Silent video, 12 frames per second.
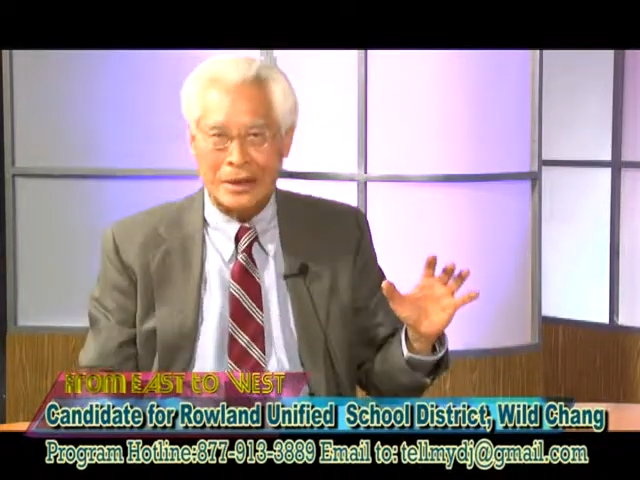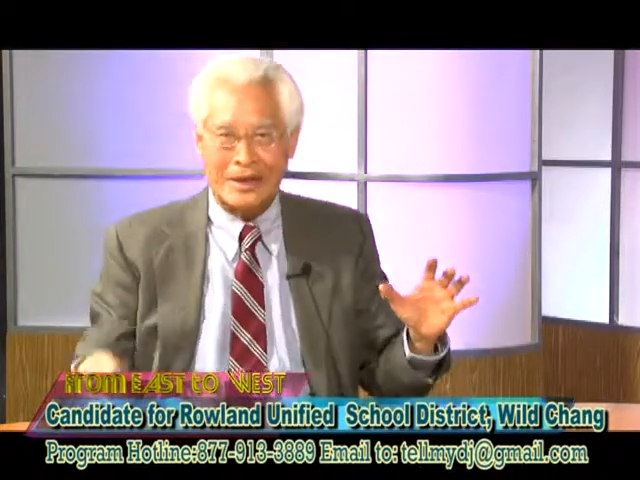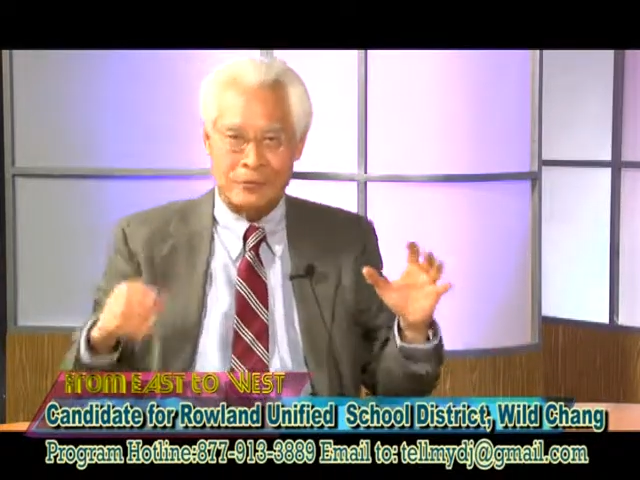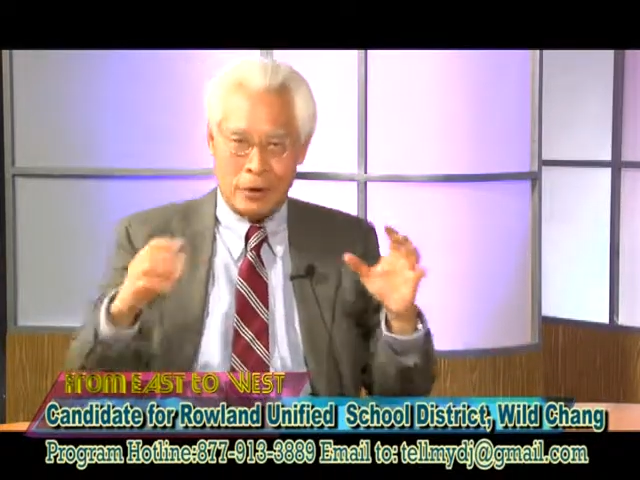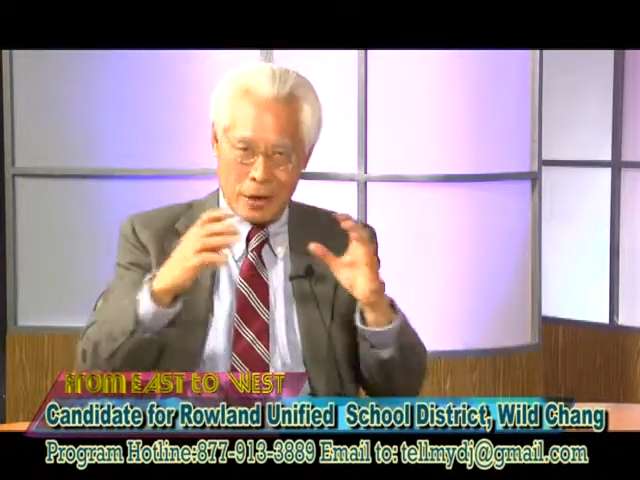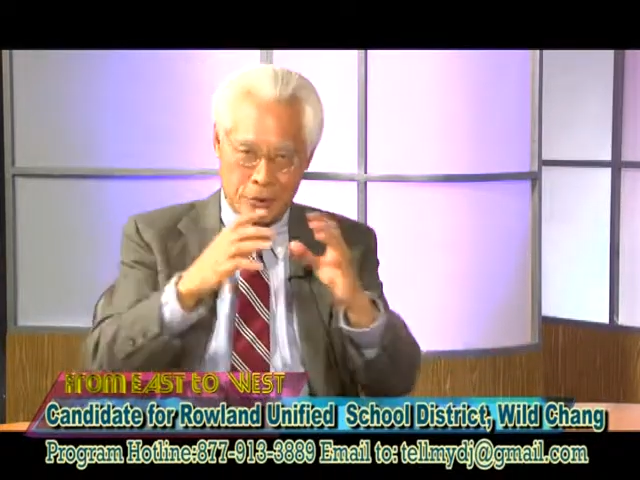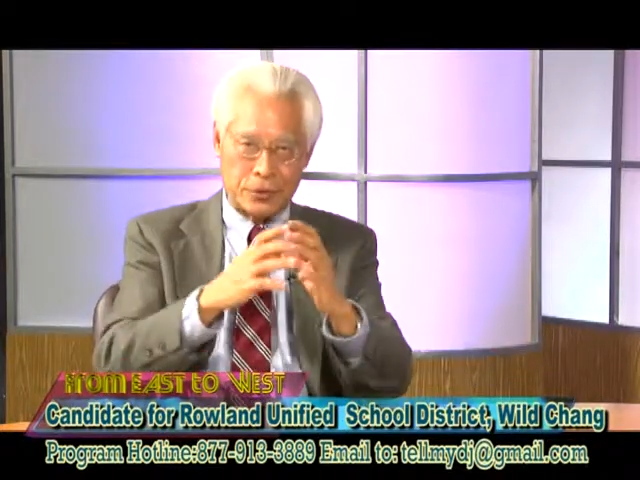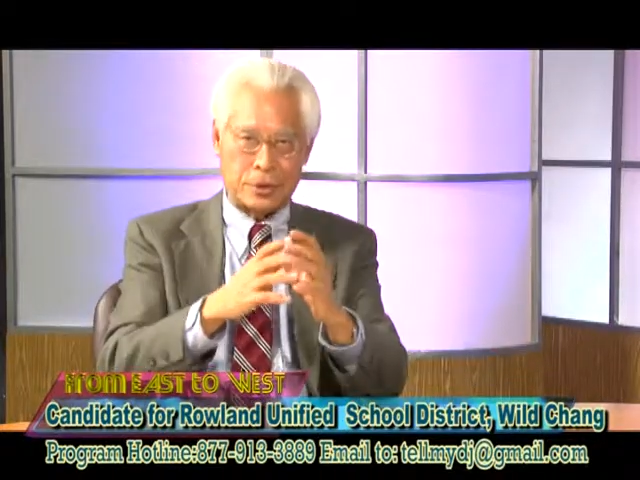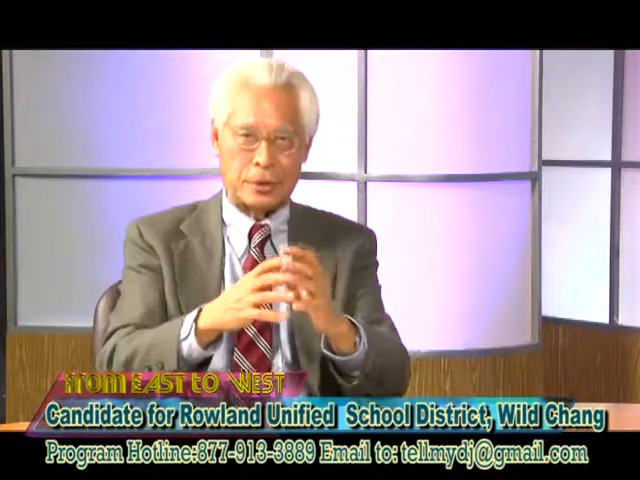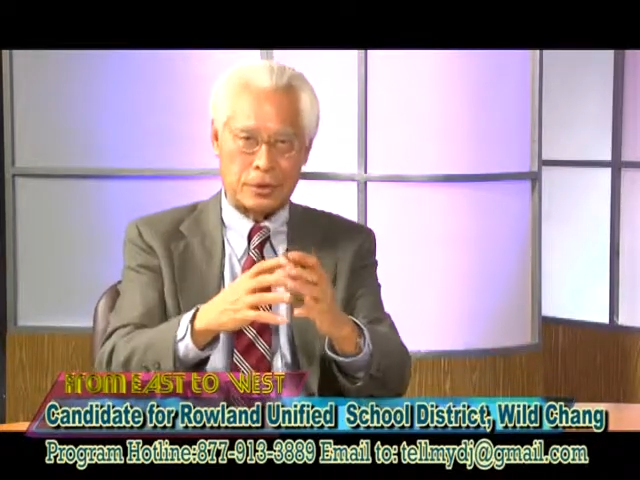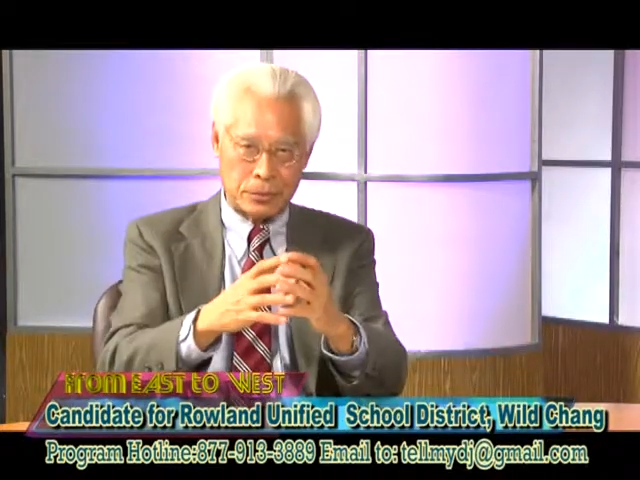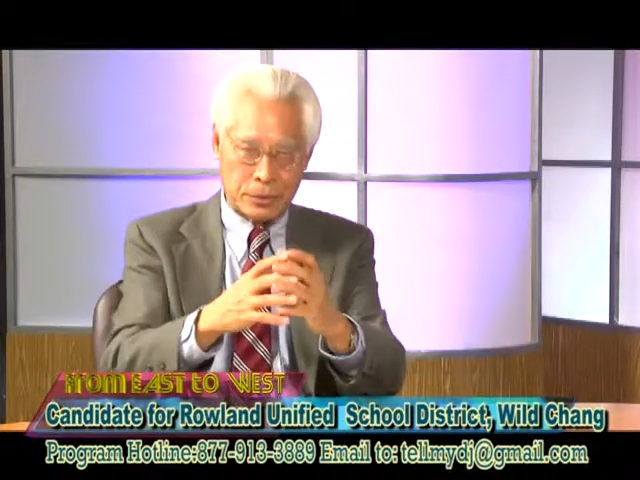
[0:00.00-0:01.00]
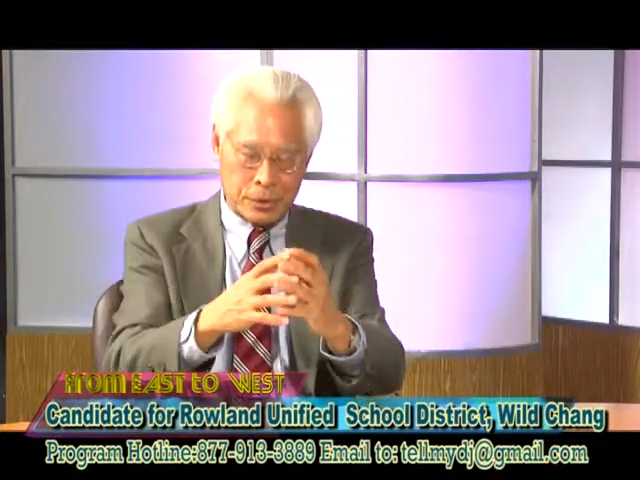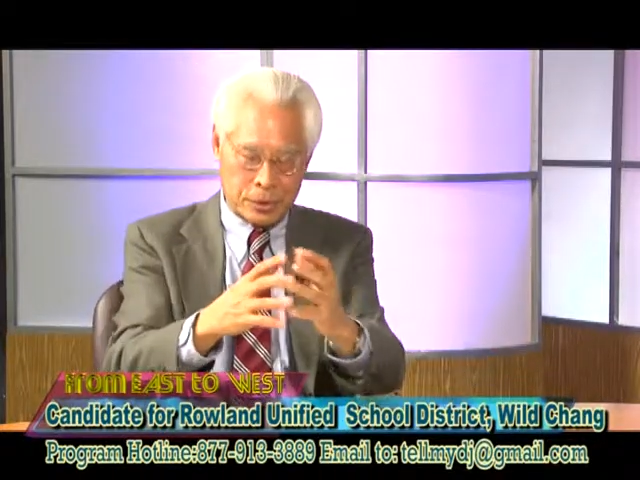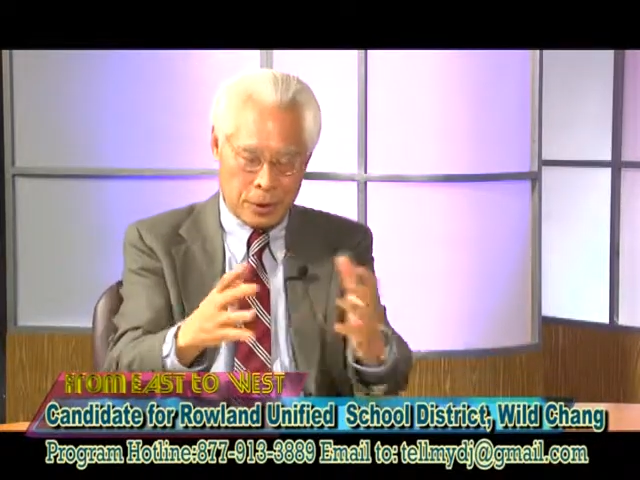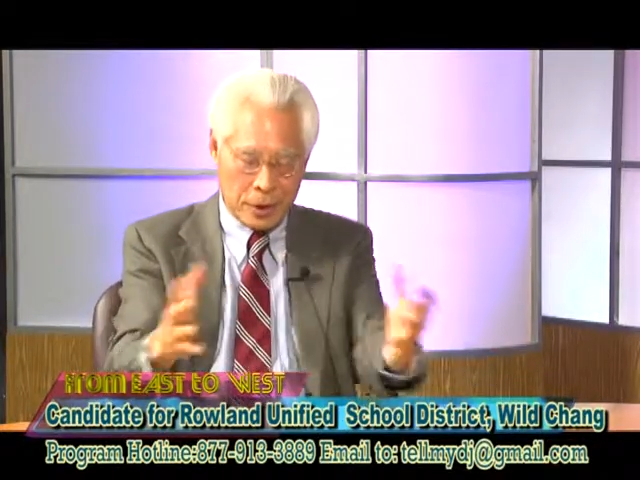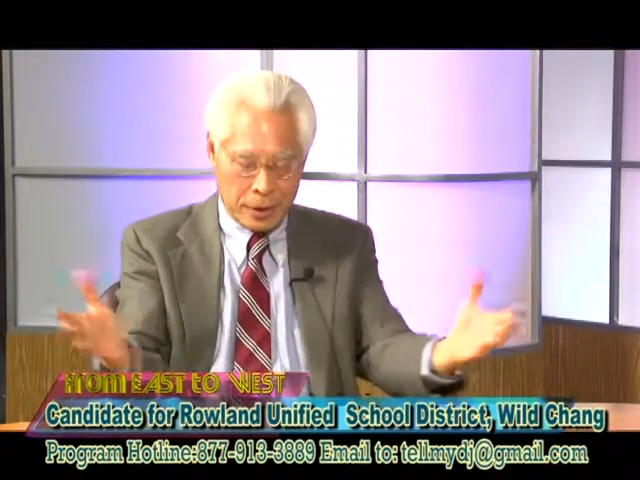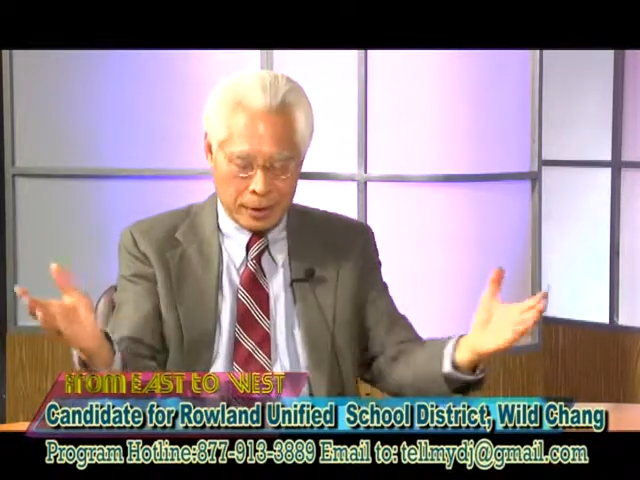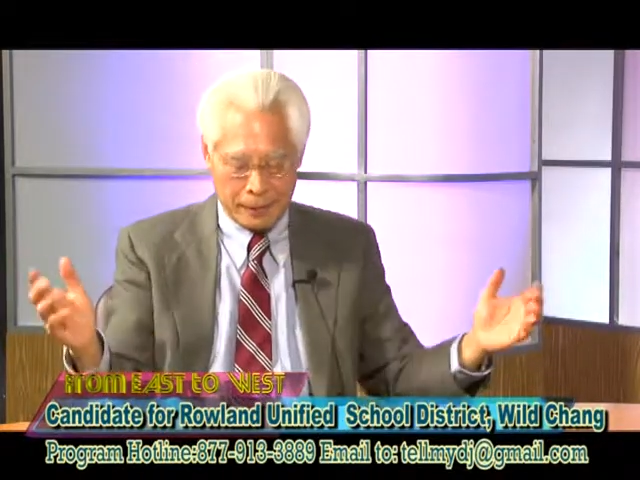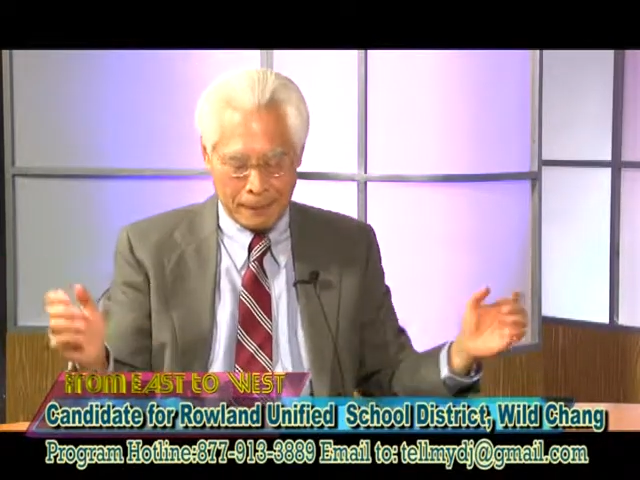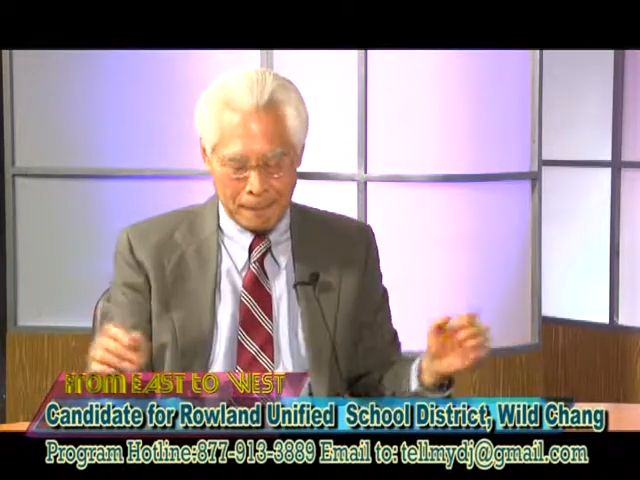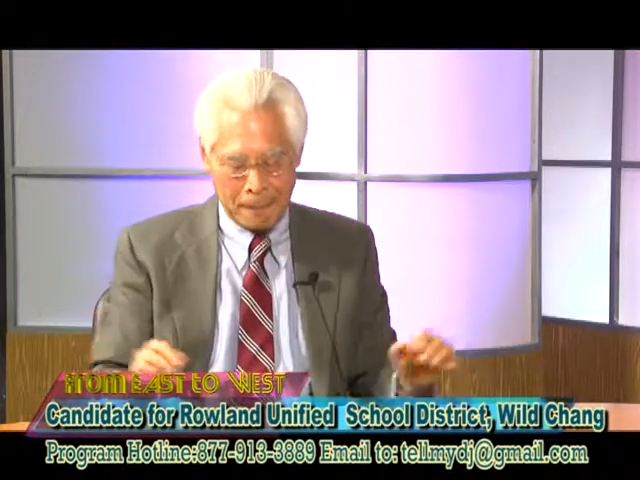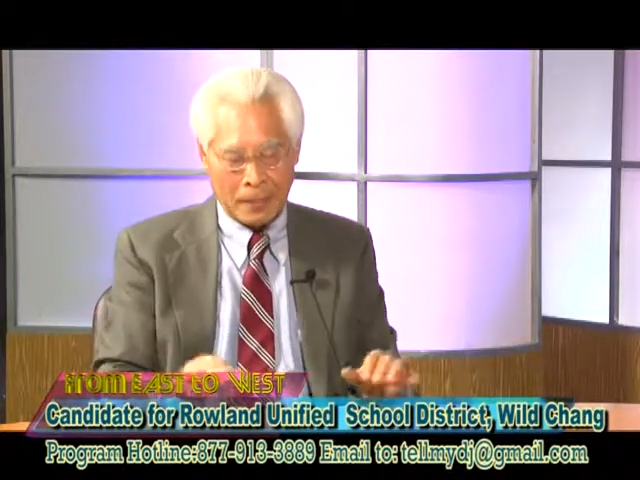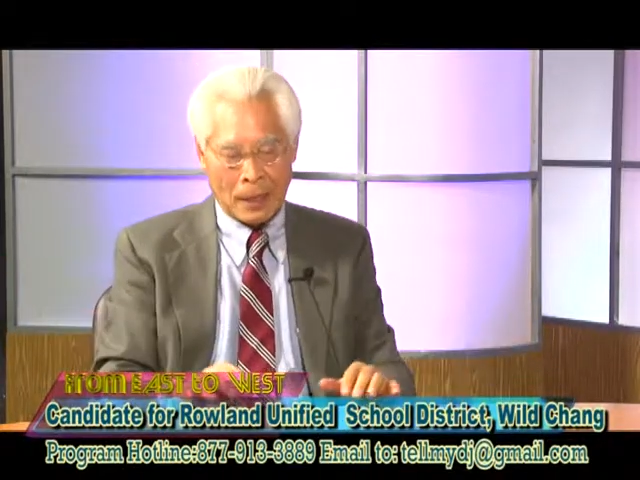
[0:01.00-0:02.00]
a danger to the
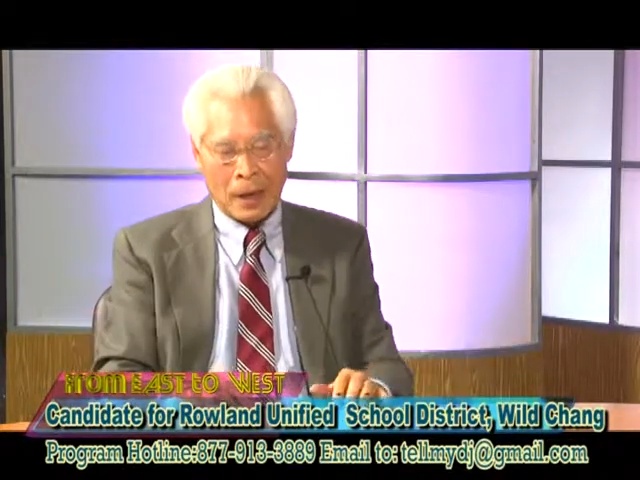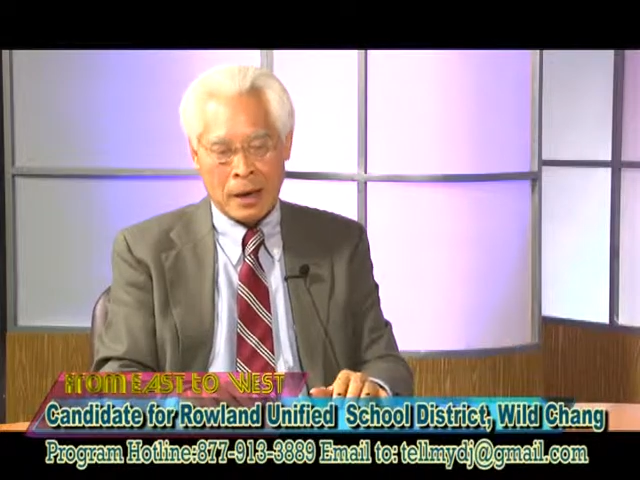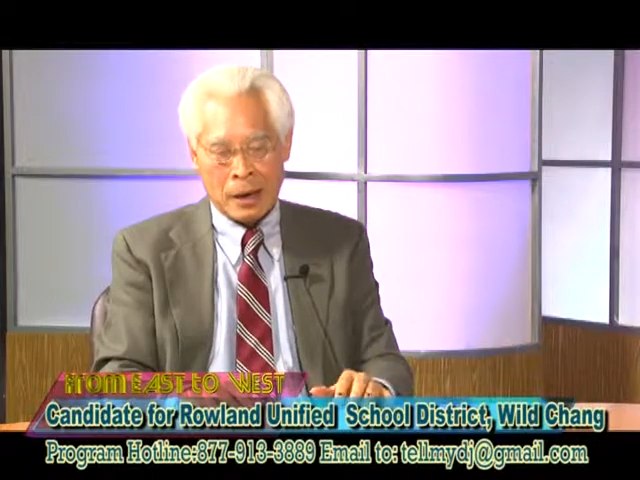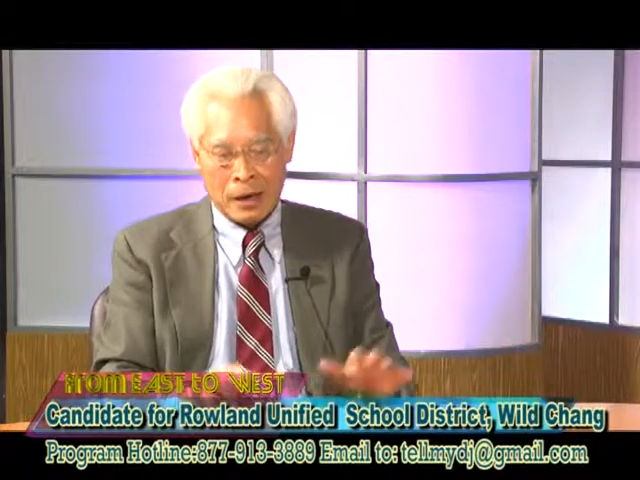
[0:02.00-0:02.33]
society.